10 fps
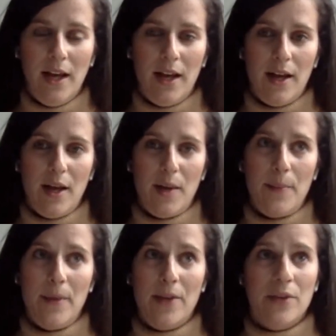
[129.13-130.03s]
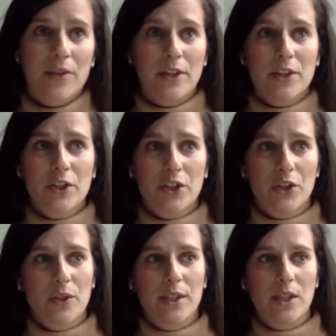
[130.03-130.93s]
Um, other things to
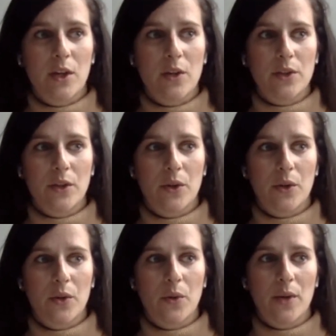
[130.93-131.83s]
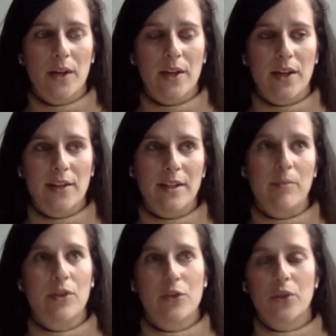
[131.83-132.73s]
do is also
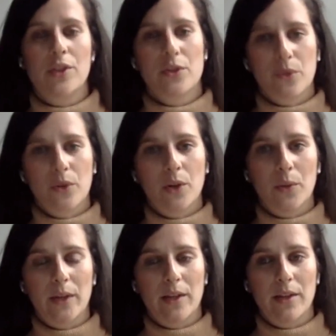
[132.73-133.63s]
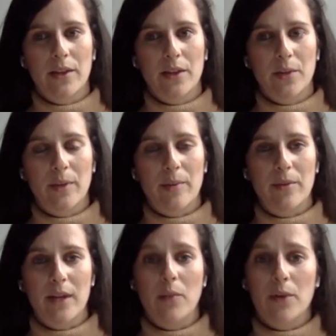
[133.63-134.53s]
similar to a store when there are
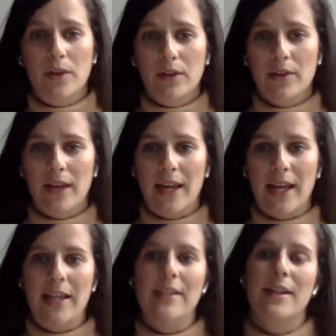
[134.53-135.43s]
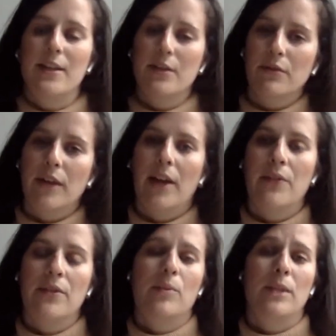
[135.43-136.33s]
people that work there that can identify
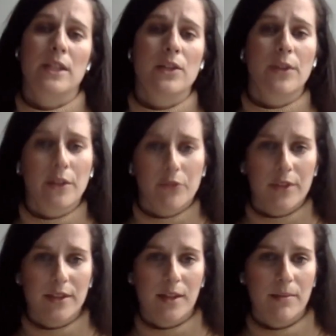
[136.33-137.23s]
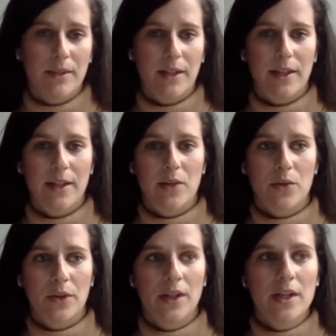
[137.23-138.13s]
if someone is looking for something
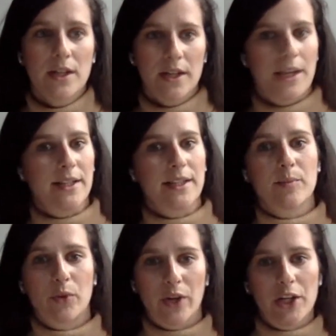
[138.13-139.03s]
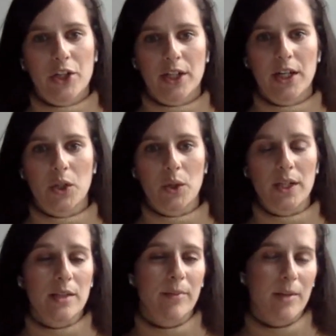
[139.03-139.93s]
or needs inspiration or
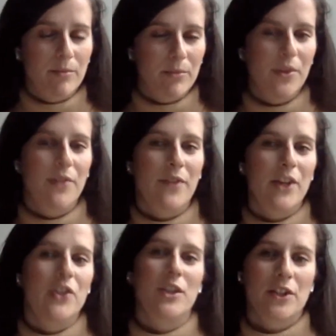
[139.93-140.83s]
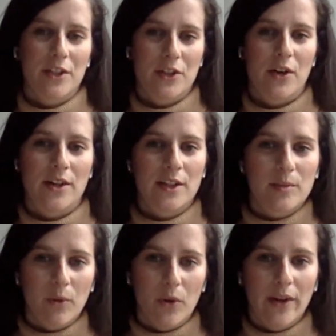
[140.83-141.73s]
needs a bit motivation to start
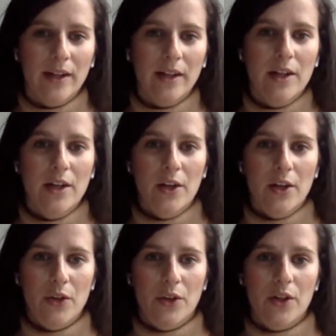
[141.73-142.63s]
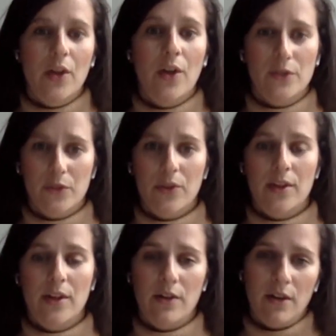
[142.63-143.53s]
exploring. You can also do
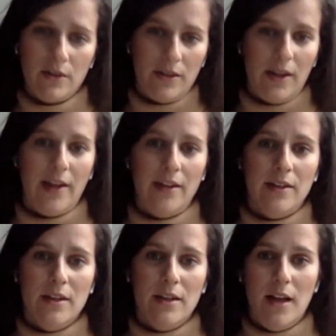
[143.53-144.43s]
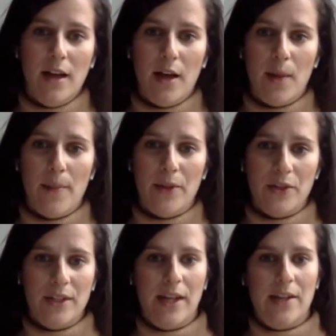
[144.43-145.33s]
that online, um,
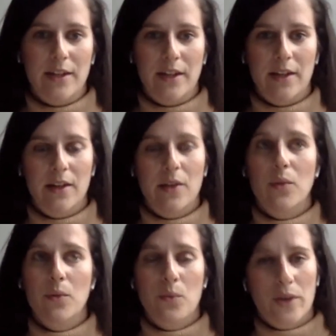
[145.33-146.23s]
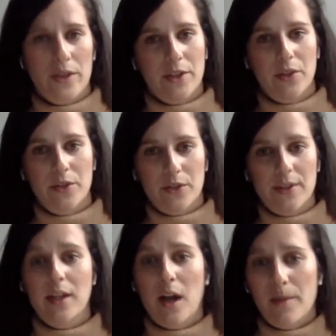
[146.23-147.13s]
understanding where this user
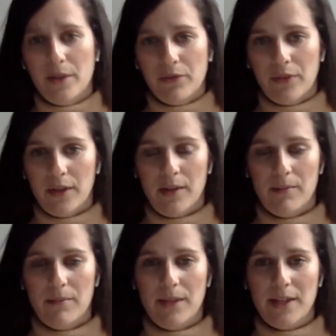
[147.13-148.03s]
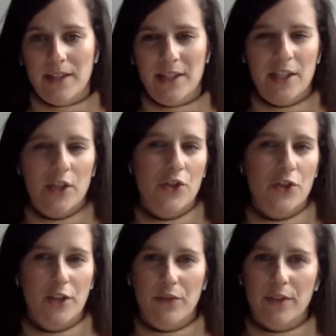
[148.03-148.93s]
is coming from. Is he
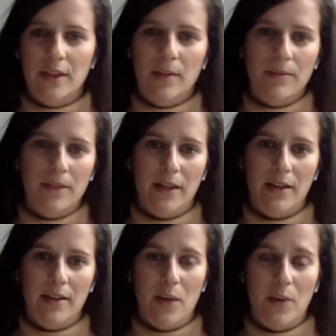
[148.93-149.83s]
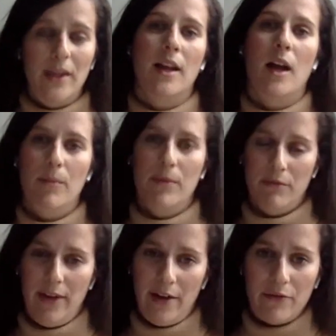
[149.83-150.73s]
searching for something that we can help them
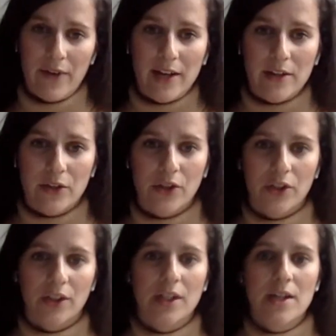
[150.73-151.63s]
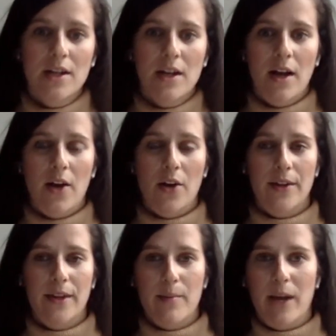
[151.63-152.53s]
find faster? Are
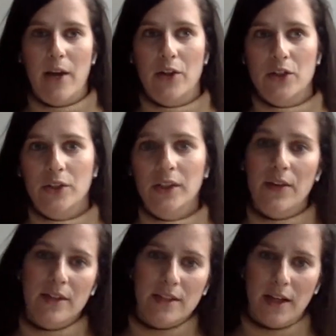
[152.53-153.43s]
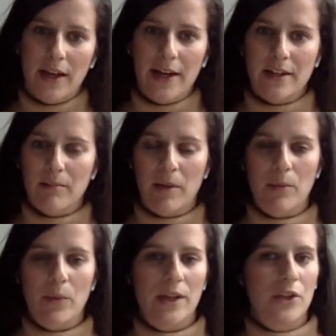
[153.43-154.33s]
they about to leave the site and
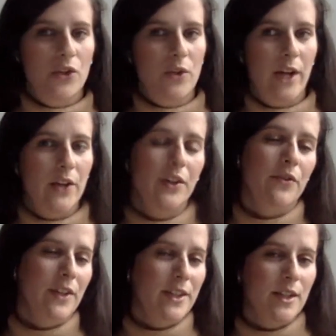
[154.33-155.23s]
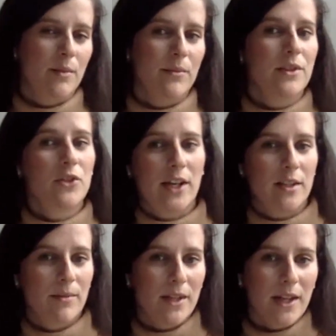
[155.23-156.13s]
maybe we can try to convince them check
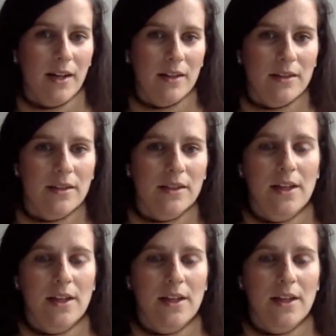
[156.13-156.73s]
something else?